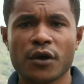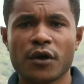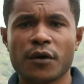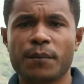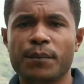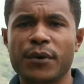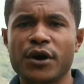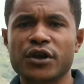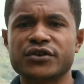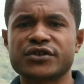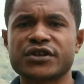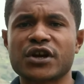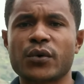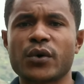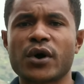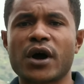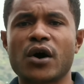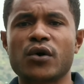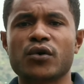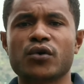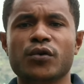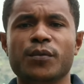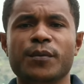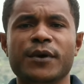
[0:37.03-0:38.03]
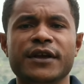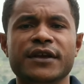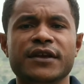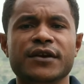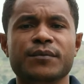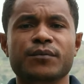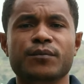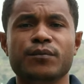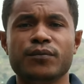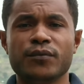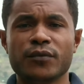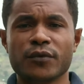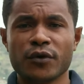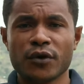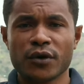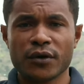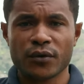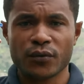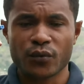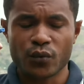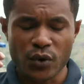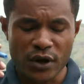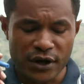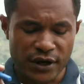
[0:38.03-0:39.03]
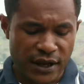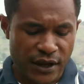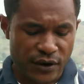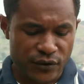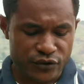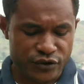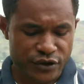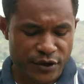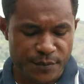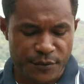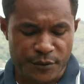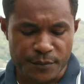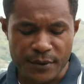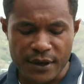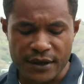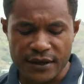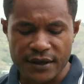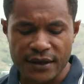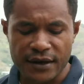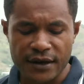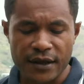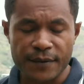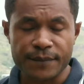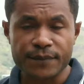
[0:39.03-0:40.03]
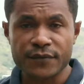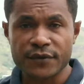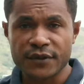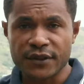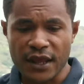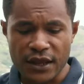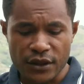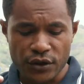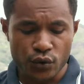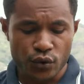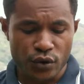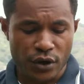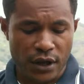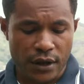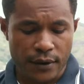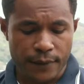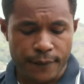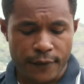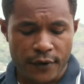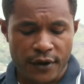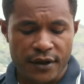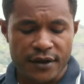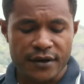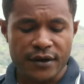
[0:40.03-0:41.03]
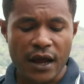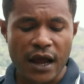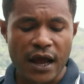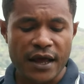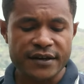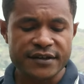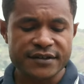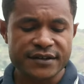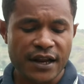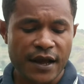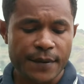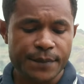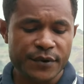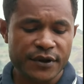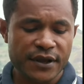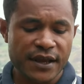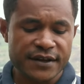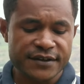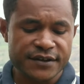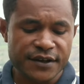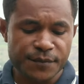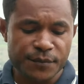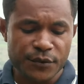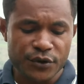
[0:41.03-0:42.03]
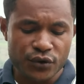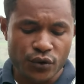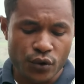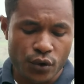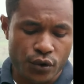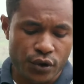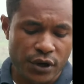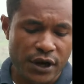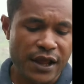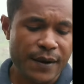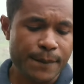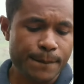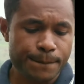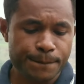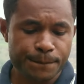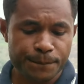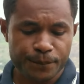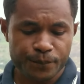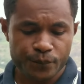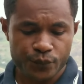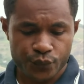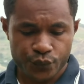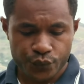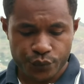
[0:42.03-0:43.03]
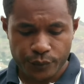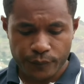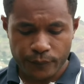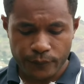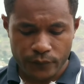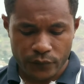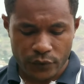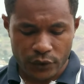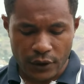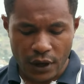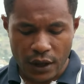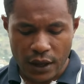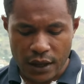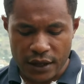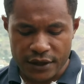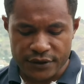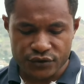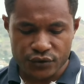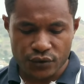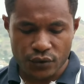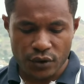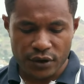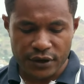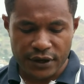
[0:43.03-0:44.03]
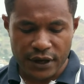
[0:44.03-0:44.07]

by how to make him one kind of semi make him. Thank you na. This application me talk them. It's called